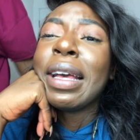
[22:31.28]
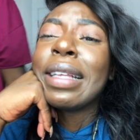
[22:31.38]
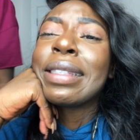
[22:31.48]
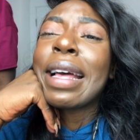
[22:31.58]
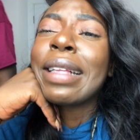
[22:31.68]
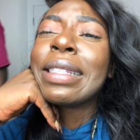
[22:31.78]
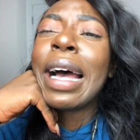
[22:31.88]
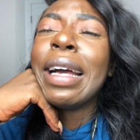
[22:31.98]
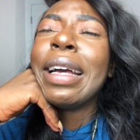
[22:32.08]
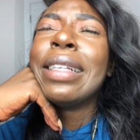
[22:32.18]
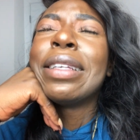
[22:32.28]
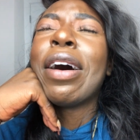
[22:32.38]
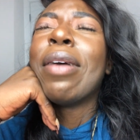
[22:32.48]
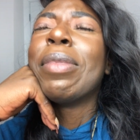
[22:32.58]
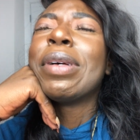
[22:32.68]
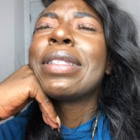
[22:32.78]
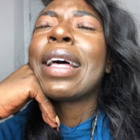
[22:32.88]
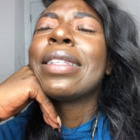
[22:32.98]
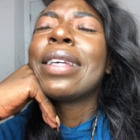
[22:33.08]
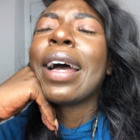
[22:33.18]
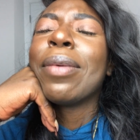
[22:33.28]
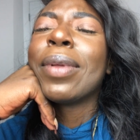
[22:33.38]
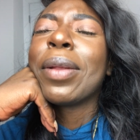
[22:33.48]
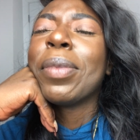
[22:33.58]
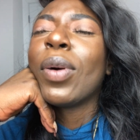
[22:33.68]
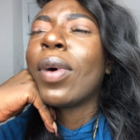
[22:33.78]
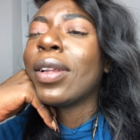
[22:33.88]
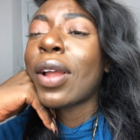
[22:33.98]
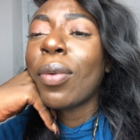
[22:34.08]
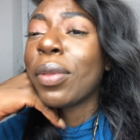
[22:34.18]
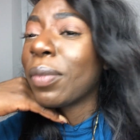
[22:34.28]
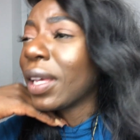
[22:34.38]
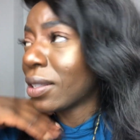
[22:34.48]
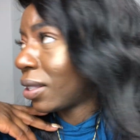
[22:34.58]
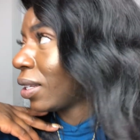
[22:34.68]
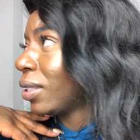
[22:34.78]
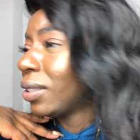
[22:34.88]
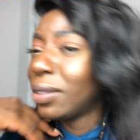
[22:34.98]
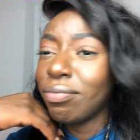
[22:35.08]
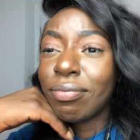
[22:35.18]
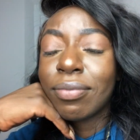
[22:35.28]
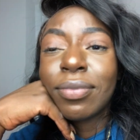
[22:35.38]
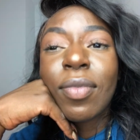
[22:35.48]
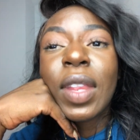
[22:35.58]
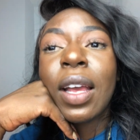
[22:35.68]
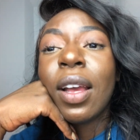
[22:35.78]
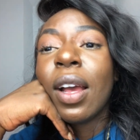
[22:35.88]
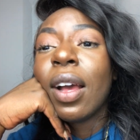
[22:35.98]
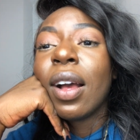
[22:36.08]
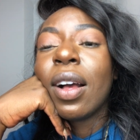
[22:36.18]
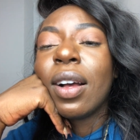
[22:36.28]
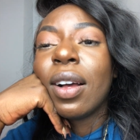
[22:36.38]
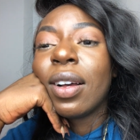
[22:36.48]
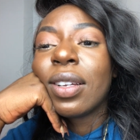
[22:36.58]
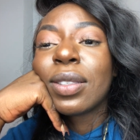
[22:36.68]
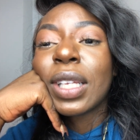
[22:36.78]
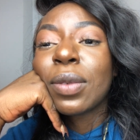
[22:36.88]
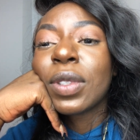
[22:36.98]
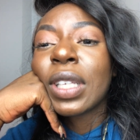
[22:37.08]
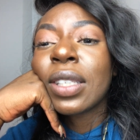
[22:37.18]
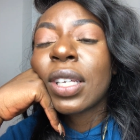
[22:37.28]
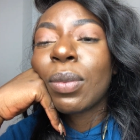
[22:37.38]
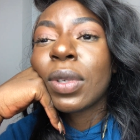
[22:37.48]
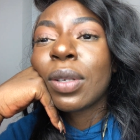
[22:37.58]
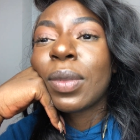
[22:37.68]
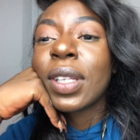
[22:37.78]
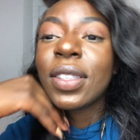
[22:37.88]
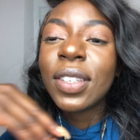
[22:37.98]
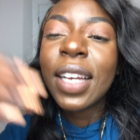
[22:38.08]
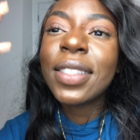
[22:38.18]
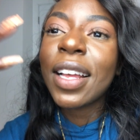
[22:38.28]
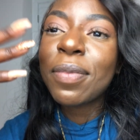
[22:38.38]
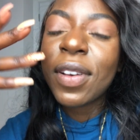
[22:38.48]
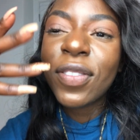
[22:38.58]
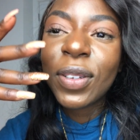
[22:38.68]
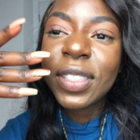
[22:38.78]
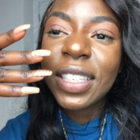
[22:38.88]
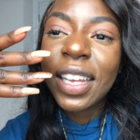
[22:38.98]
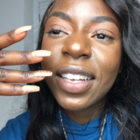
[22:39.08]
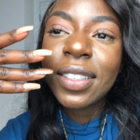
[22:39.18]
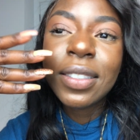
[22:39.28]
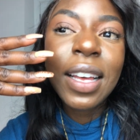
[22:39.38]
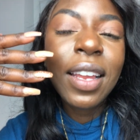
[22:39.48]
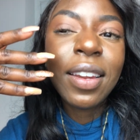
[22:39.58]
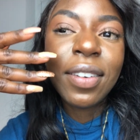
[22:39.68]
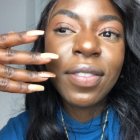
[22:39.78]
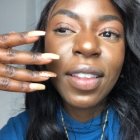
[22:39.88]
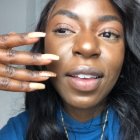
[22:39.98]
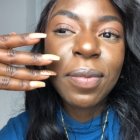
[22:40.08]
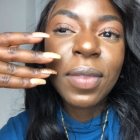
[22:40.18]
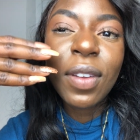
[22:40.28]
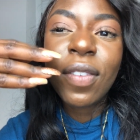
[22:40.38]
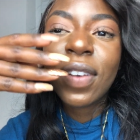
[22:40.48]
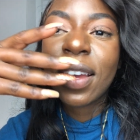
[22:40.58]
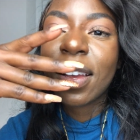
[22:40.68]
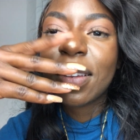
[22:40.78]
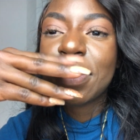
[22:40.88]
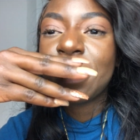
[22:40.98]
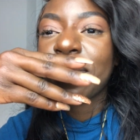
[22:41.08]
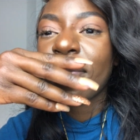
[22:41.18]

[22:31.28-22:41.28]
it's that, that it's almost that time of the month. Well, not with me, sis. Oh. Uh, it's, it's that time of the month. Do you guys like my falsy nails? I love them. They're a vibe.